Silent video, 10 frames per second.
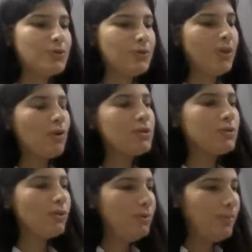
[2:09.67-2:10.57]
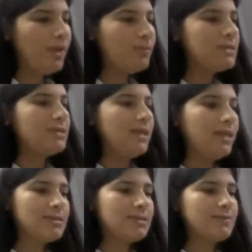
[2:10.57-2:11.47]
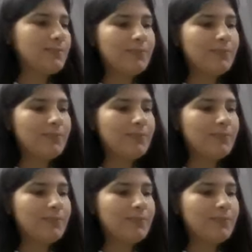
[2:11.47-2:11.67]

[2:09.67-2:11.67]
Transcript: so they also make mistakes.